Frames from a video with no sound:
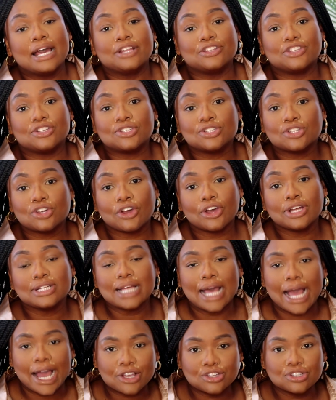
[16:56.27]
The skirt
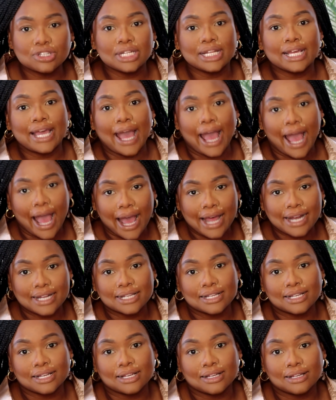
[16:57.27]
actually had
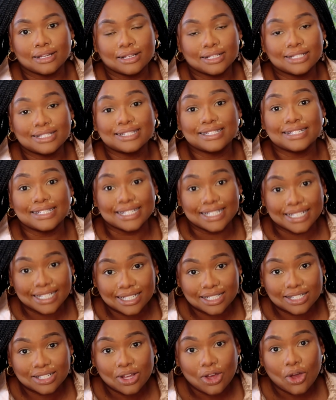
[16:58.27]
a
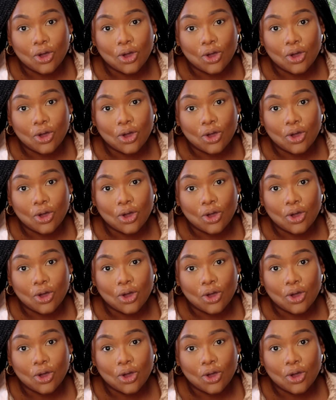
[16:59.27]
slit